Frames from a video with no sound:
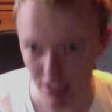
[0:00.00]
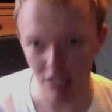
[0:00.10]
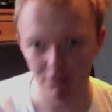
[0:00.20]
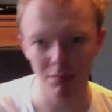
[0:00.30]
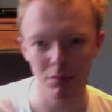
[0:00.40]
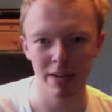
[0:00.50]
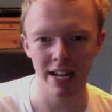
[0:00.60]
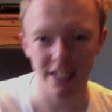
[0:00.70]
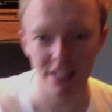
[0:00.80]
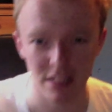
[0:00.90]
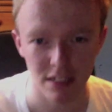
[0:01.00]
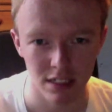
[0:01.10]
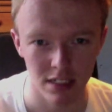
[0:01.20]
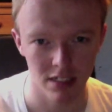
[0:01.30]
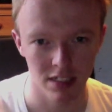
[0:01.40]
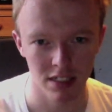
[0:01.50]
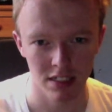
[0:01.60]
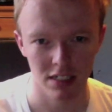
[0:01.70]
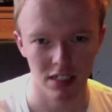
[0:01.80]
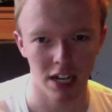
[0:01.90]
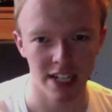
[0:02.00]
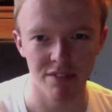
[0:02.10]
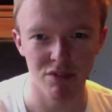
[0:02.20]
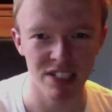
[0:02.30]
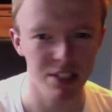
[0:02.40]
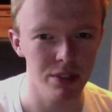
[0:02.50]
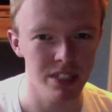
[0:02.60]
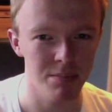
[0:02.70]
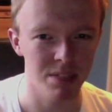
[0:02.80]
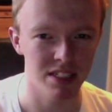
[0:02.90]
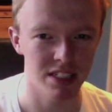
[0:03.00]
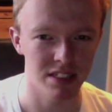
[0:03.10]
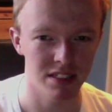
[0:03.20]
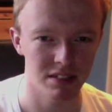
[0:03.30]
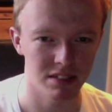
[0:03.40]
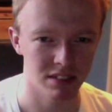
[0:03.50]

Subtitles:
a Rumble Pack. I never really use it because